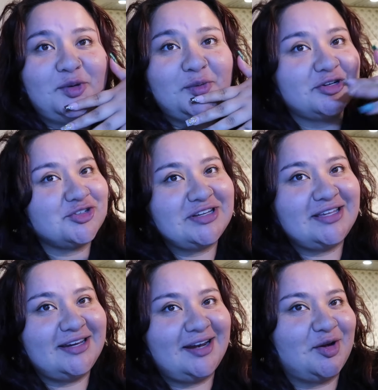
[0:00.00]
we were
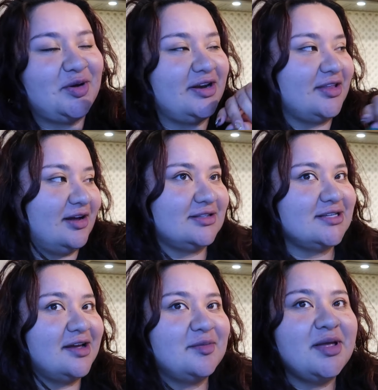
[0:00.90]
drinking and going on the hot
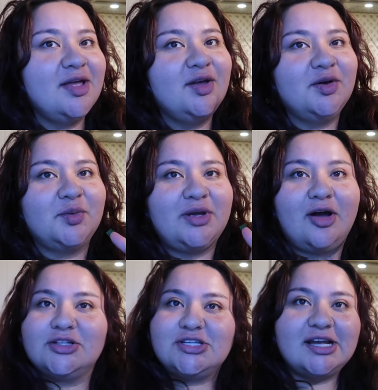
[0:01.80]
tub, we
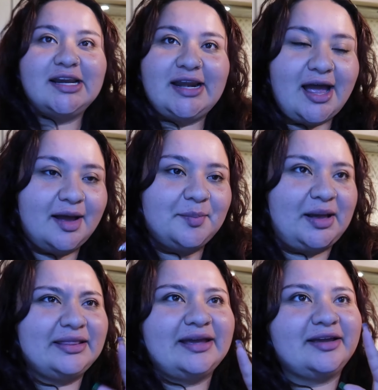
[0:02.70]
all took a nap
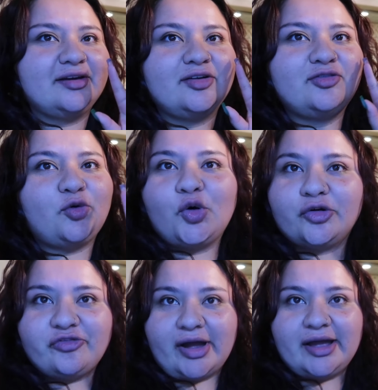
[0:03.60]
at like 4
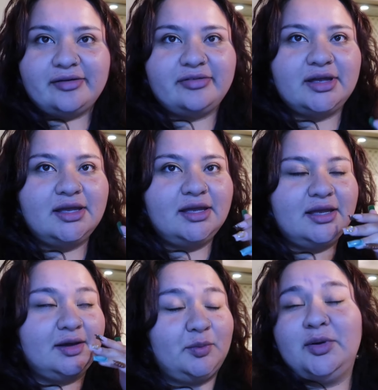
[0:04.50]
or 5.
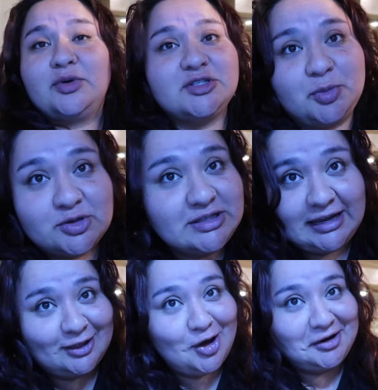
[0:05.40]
We weren't supposed to
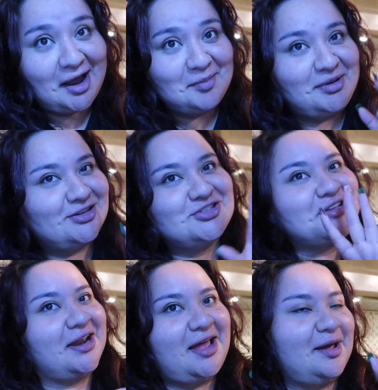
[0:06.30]
take a long nap. It just
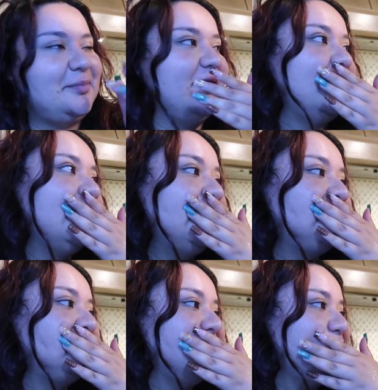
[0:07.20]
kind of happened.
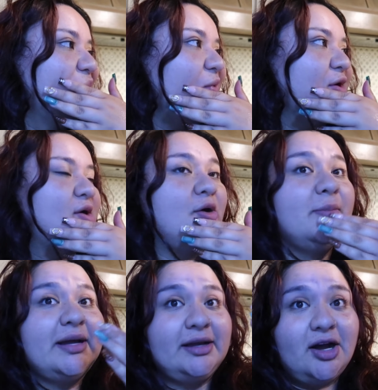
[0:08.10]
But oh
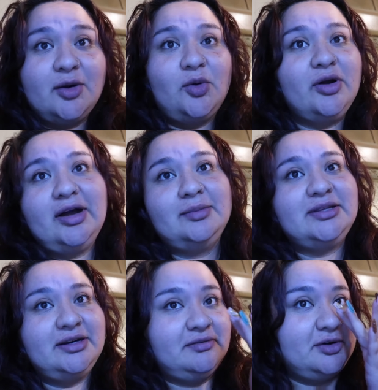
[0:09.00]
my god, woke up,
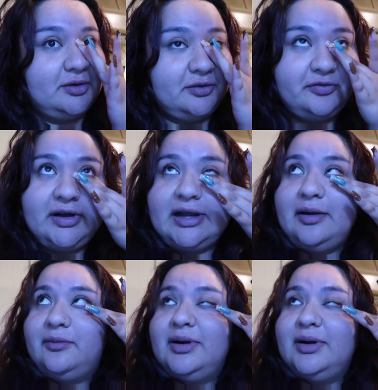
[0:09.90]
didn't even know where the fuck I